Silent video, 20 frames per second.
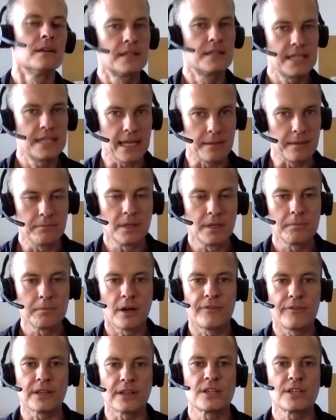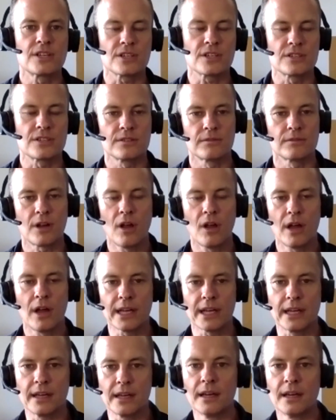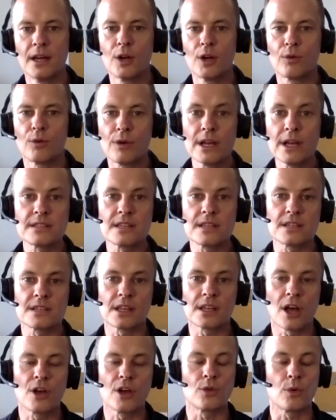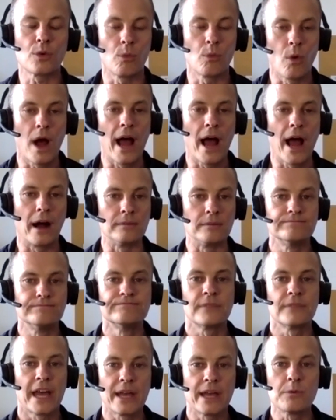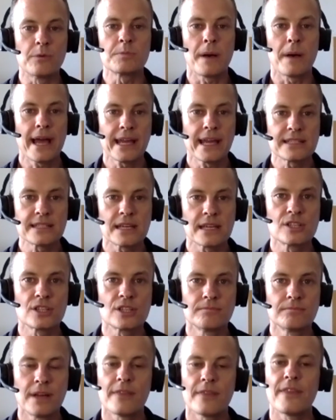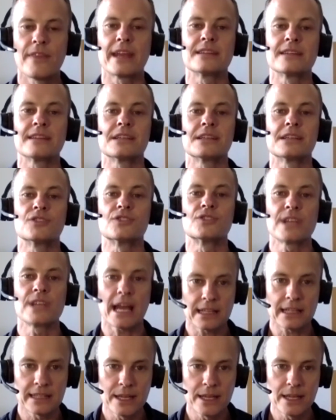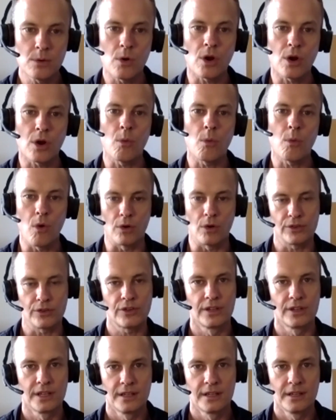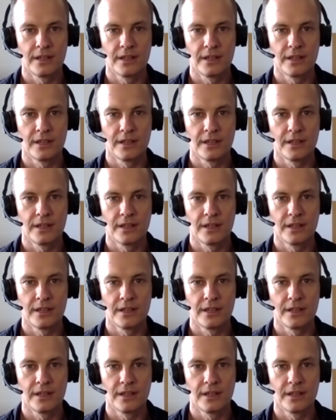Tim, my fictitious client here, reads this and goes, wow, he was paying attention. That is exactly what I want.